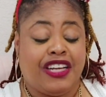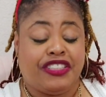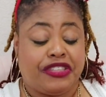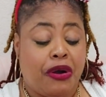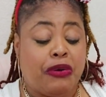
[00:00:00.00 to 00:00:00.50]

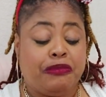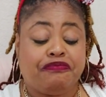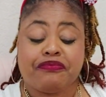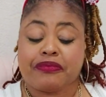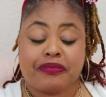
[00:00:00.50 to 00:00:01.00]
So
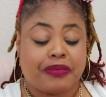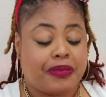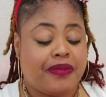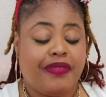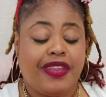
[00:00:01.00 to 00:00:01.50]

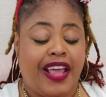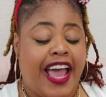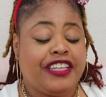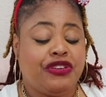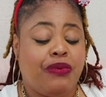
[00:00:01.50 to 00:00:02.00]

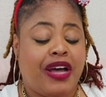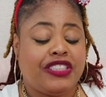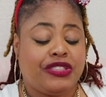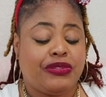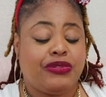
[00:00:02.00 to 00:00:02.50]
I do
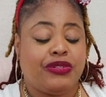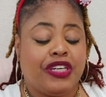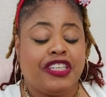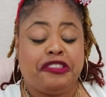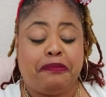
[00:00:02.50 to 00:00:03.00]
want to
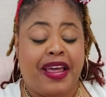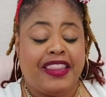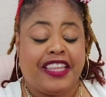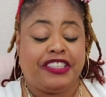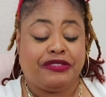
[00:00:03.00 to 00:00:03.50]

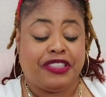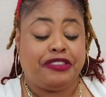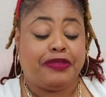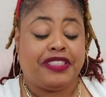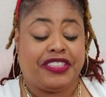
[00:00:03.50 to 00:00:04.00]
spend this
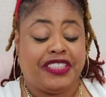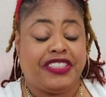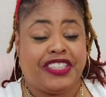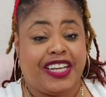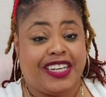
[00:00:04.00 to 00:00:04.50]
Christmas
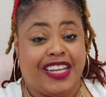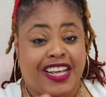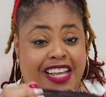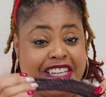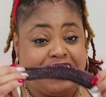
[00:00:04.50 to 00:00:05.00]
season.
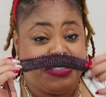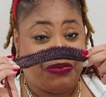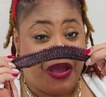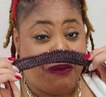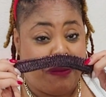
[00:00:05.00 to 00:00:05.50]
This is
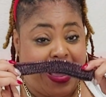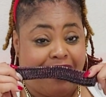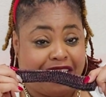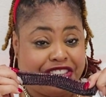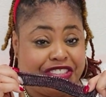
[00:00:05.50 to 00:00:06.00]
where my
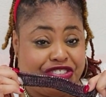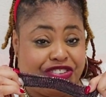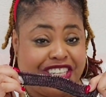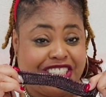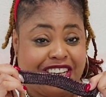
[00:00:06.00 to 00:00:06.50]

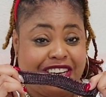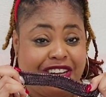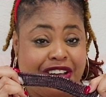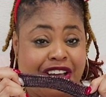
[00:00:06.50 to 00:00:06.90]
concentration